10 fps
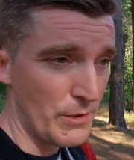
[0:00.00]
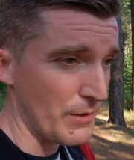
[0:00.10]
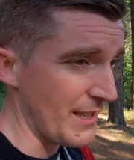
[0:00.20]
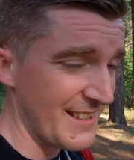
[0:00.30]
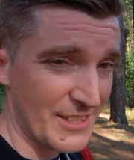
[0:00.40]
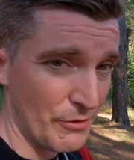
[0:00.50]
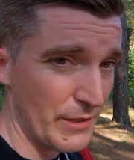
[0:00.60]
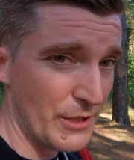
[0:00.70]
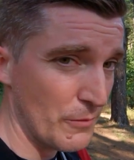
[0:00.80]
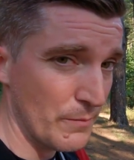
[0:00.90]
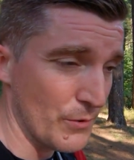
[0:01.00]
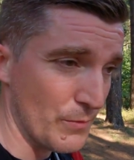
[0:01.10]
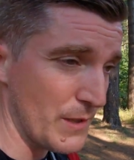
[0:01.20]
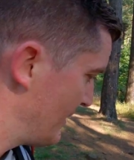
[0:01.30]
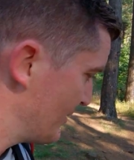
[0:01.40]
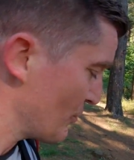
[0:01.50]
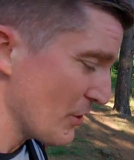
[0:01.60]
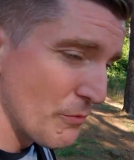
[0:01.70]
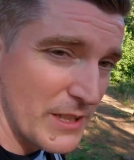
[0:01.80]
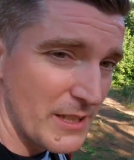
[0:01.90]
I think it's a great combo as well. So it
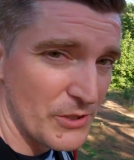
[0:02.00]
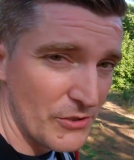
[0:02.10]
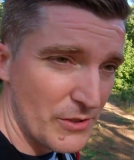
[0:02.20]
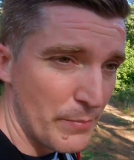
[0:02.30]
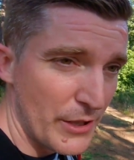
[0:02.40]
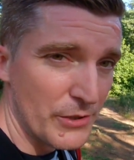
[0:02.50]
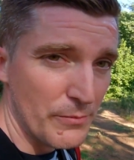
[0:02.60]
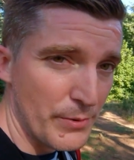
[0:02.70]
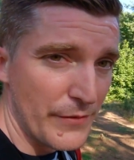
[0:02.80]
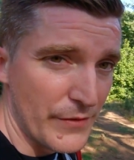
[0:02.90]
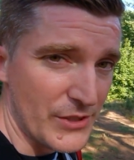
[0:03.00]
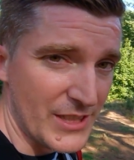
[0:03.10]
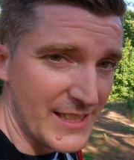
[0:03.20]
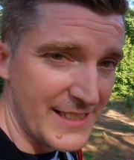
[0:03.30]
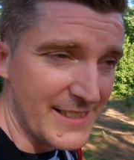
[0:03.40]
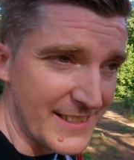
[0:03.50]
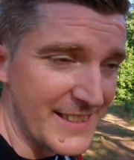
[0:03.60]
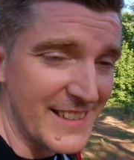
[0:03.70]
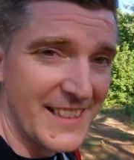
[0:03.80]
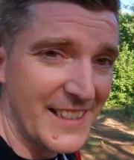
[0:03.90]
really comes down to personal preference at the end of the day.